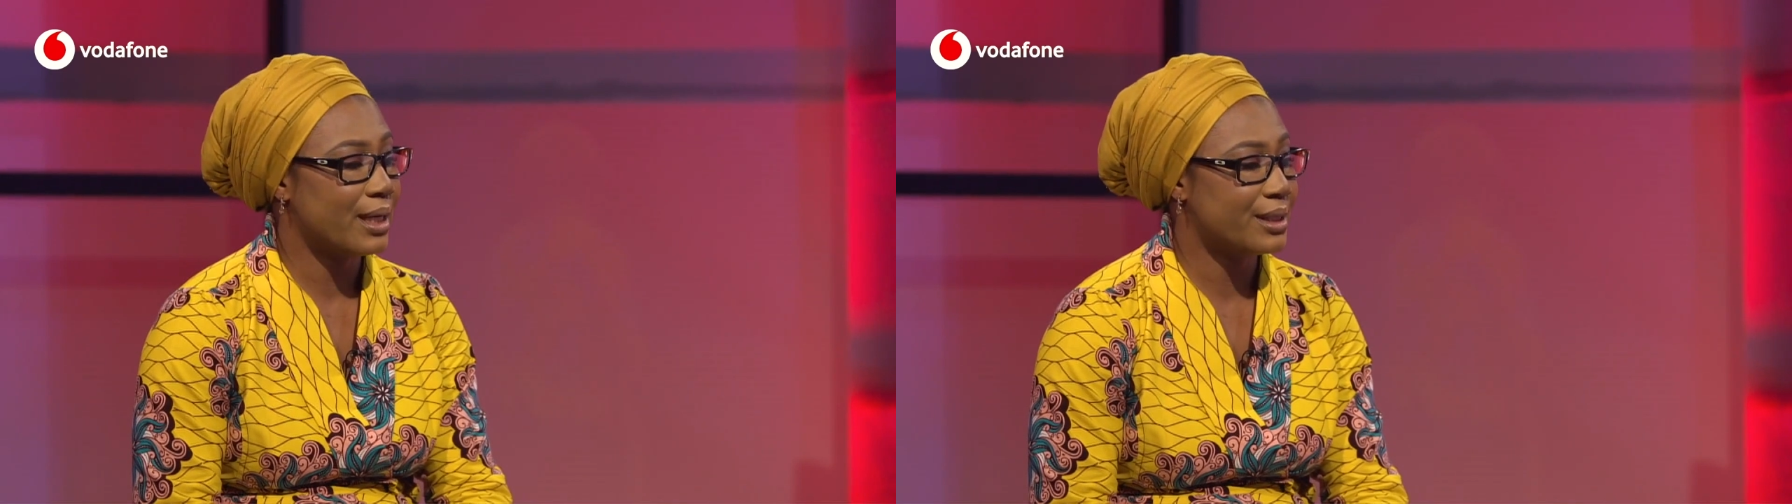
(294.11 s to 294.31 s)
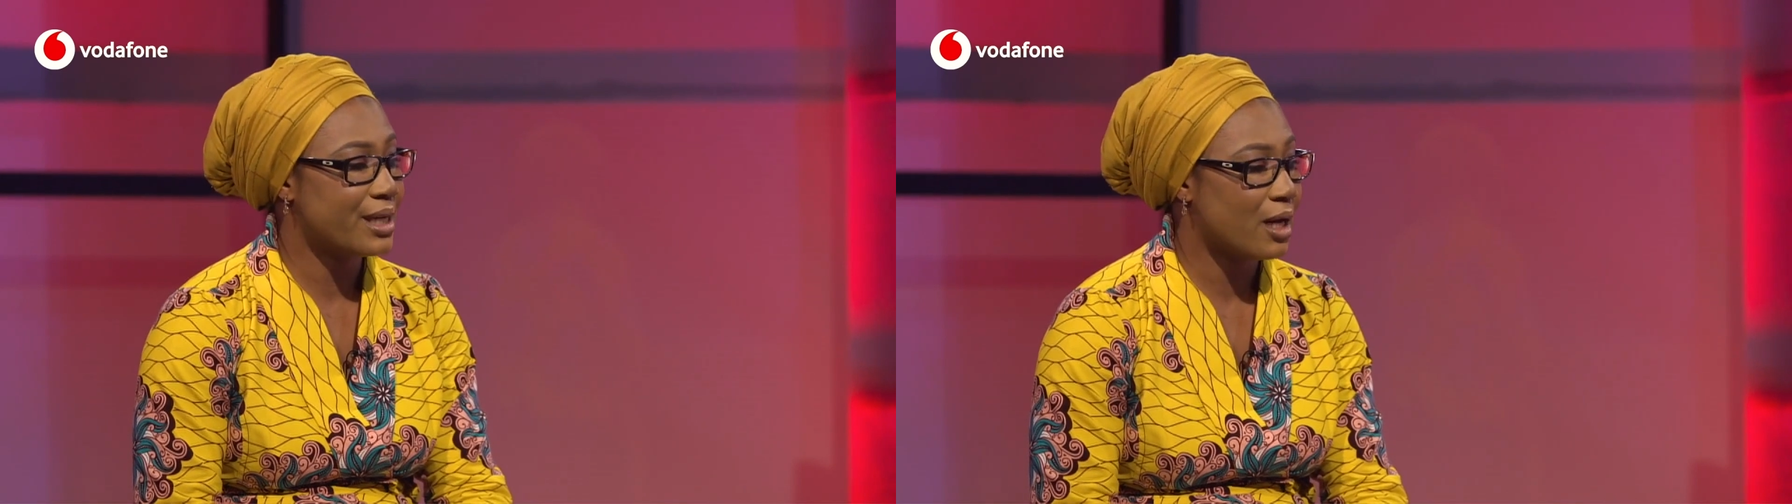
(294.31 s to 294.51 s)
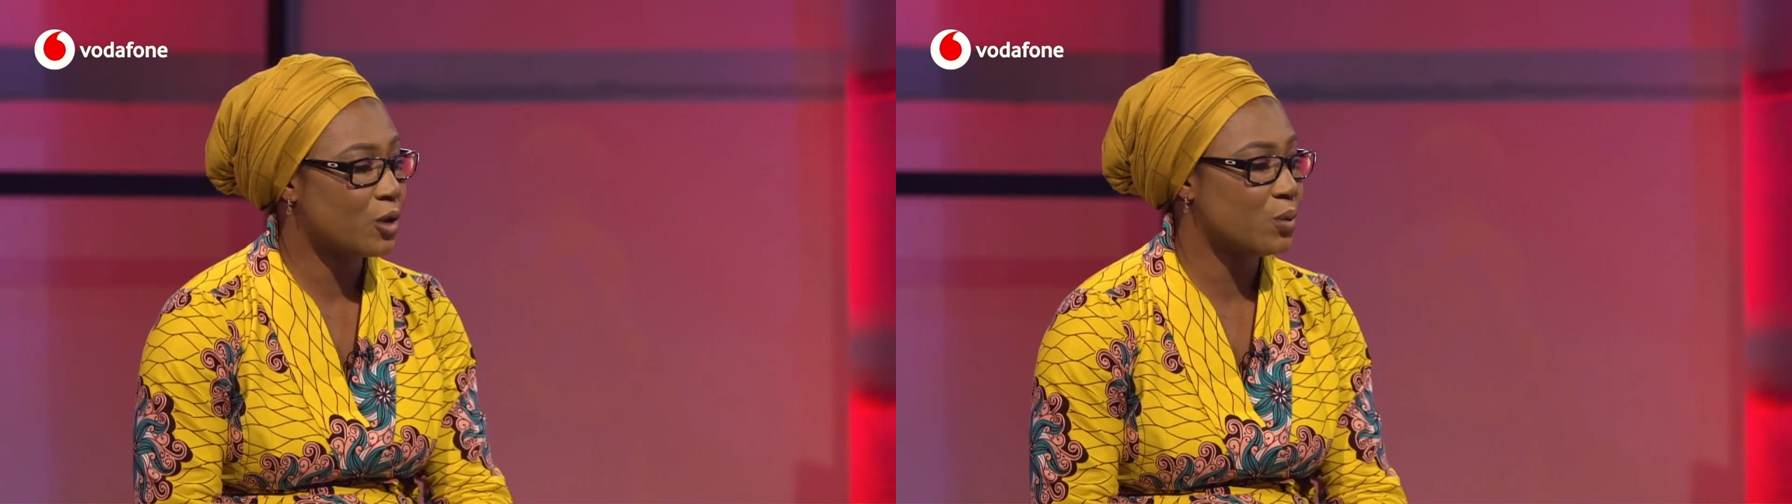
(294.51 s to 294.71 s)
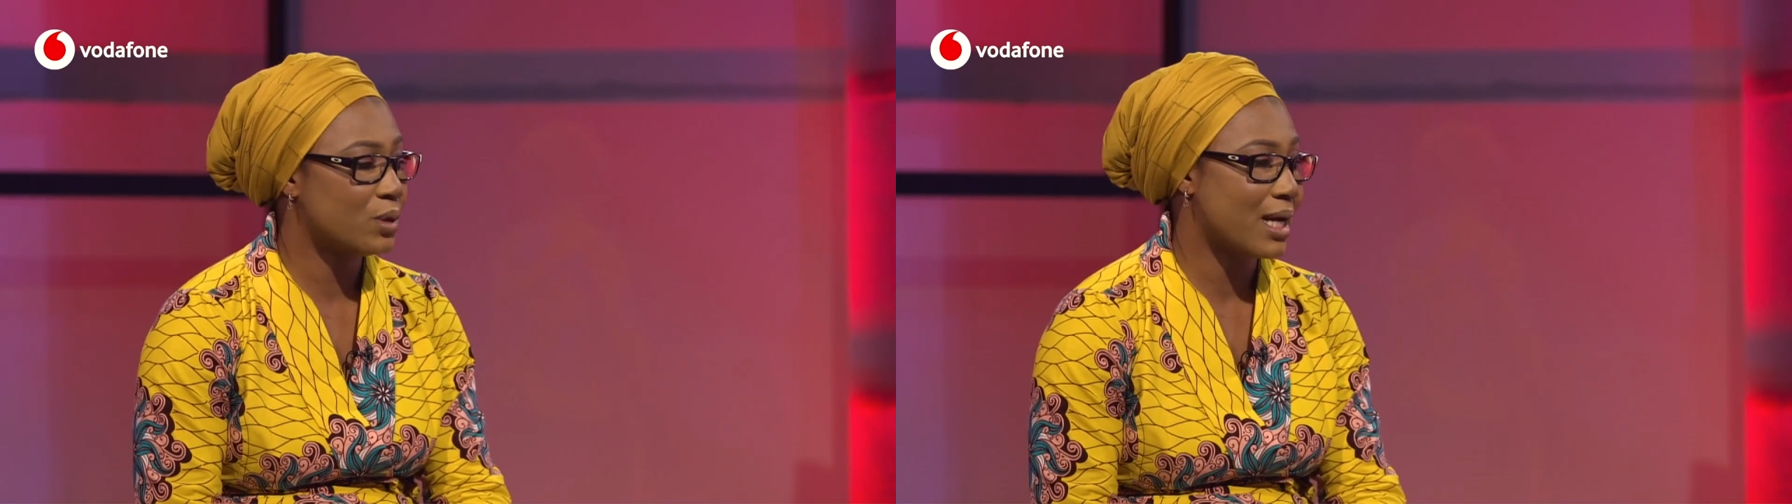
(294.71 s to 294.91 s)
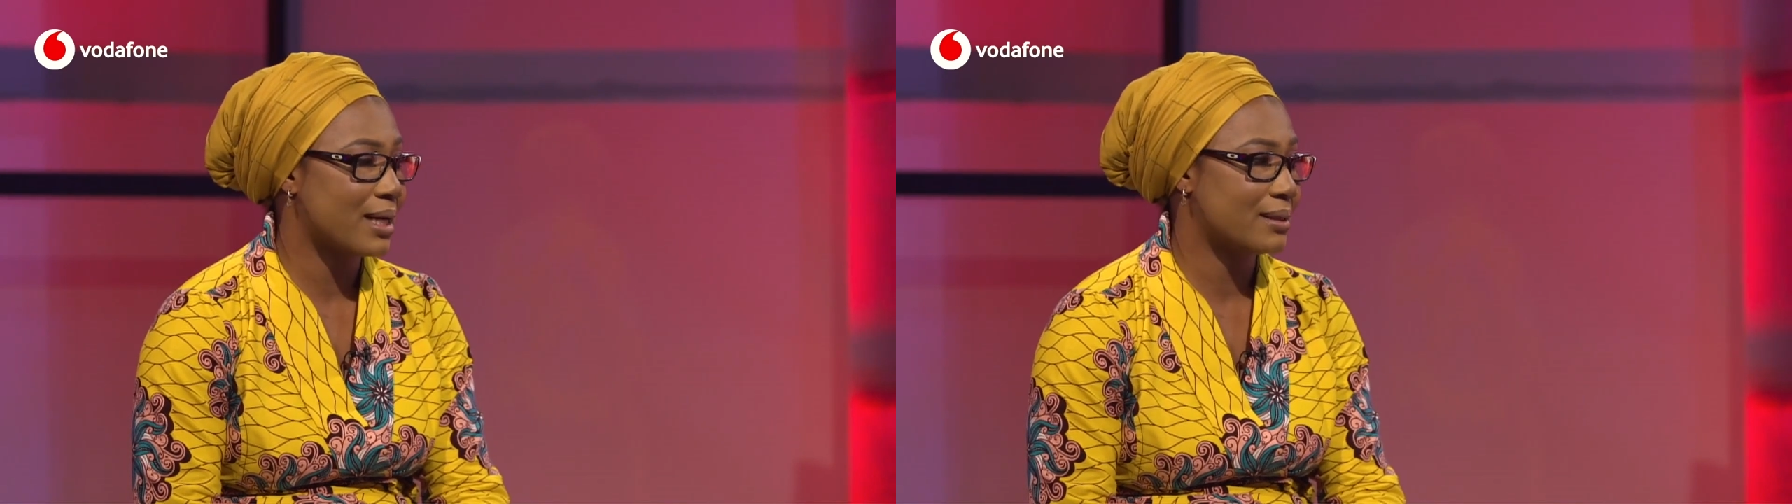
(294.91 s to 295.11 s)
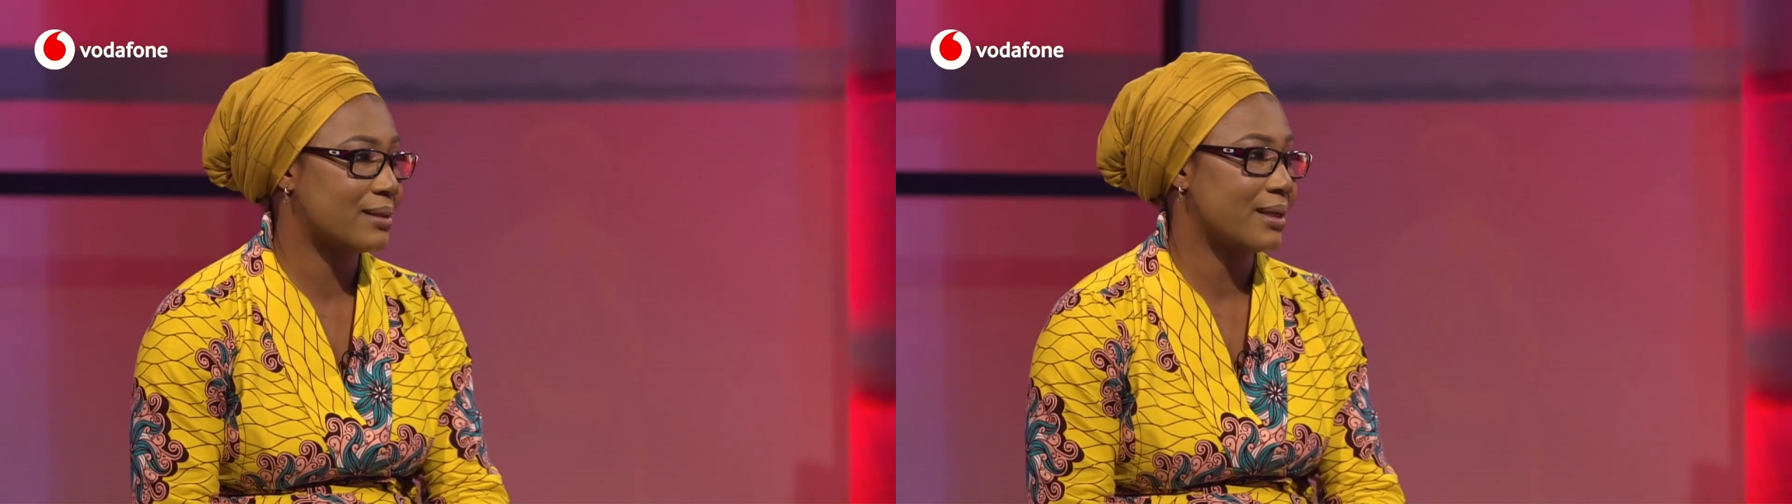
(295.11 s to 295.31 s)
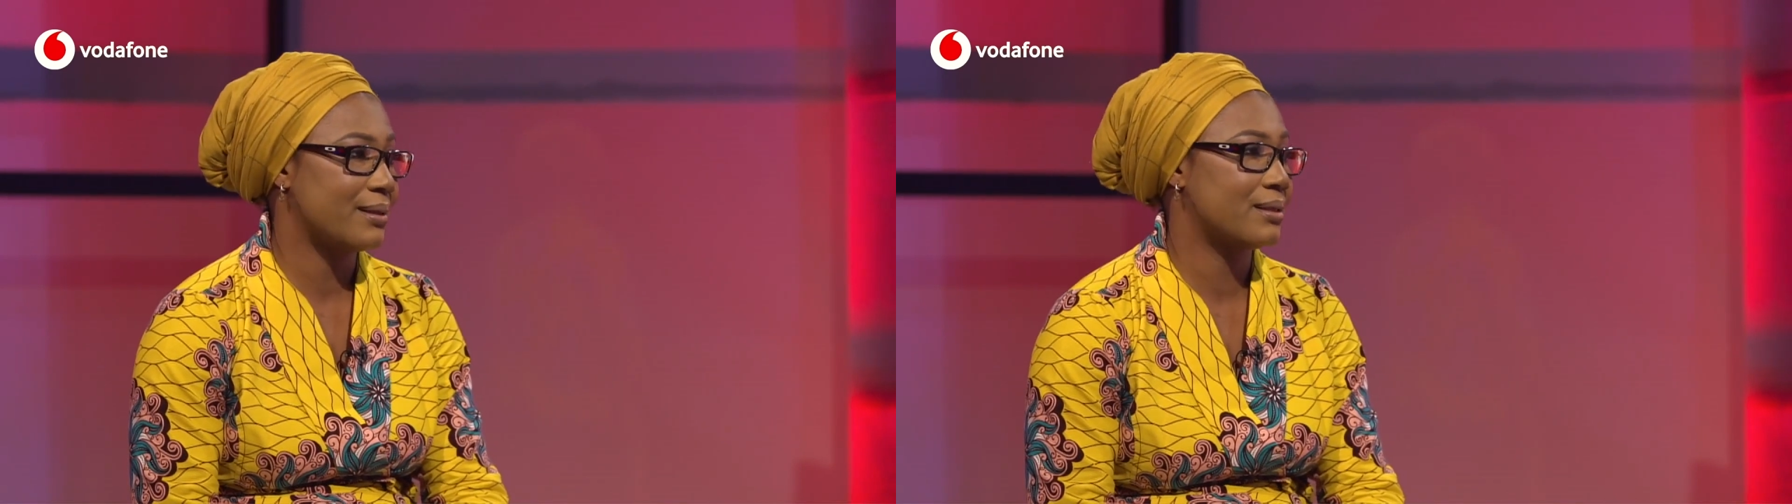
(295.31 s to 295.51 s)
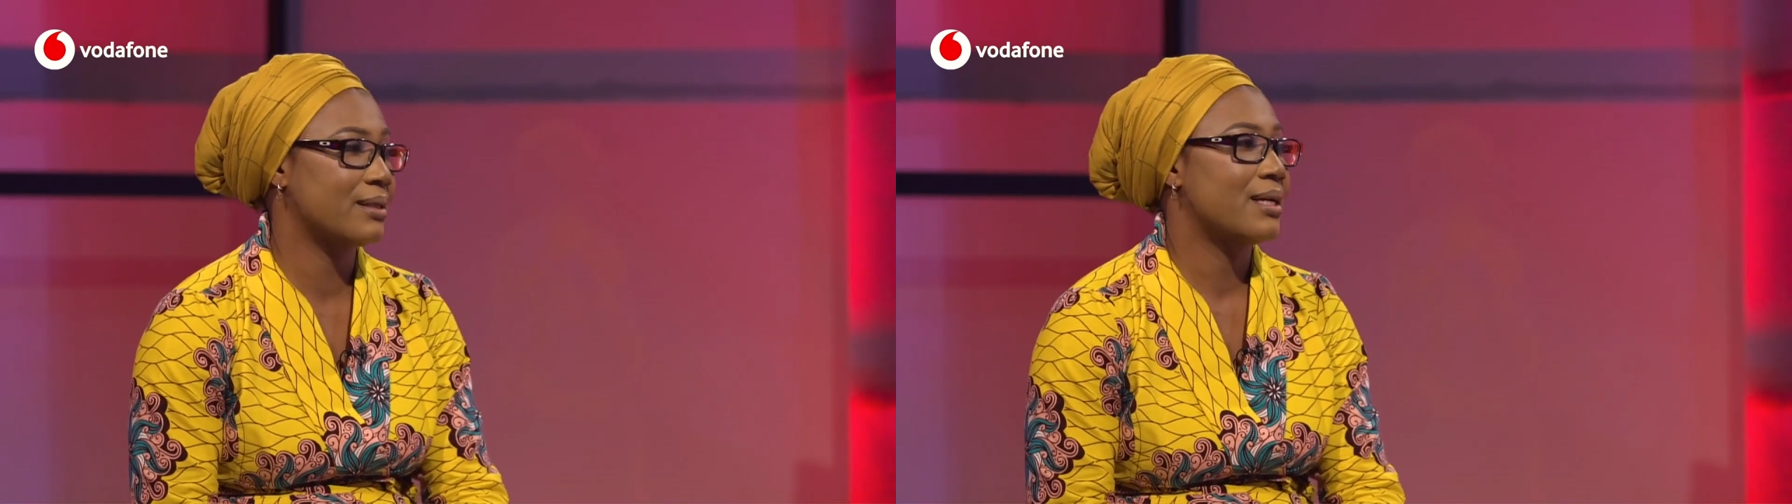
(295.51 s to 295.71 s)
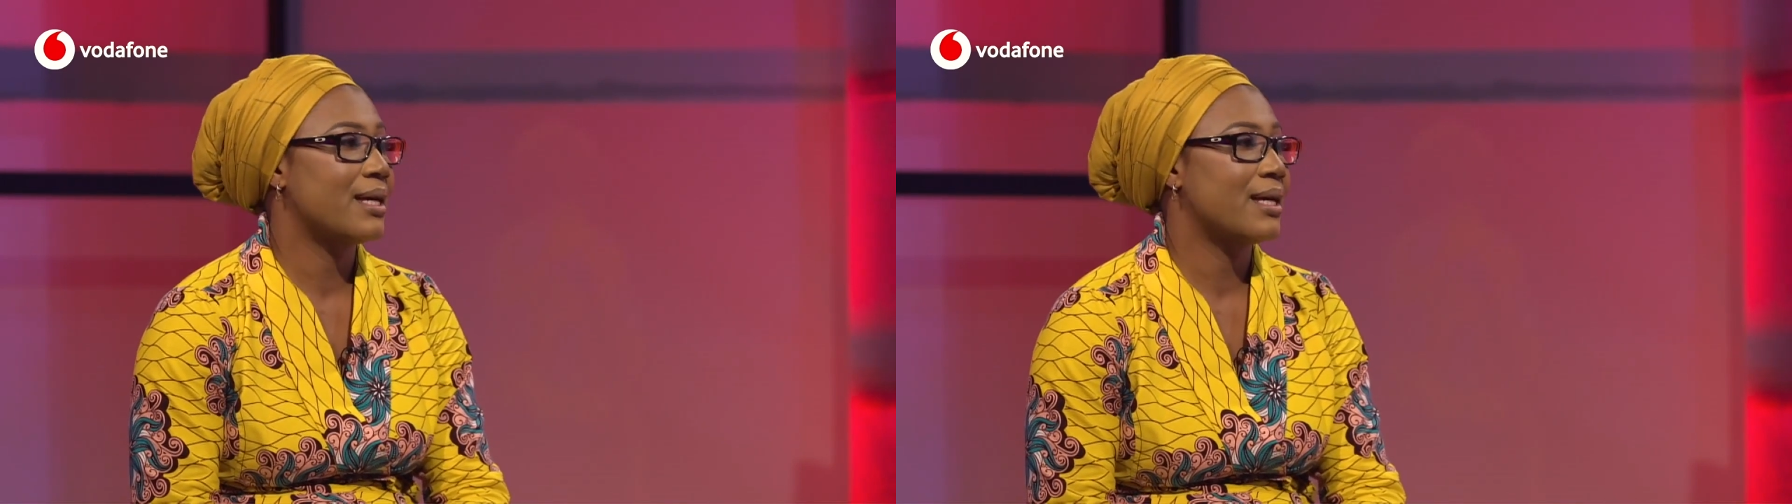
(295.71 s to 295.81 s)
childhood cancers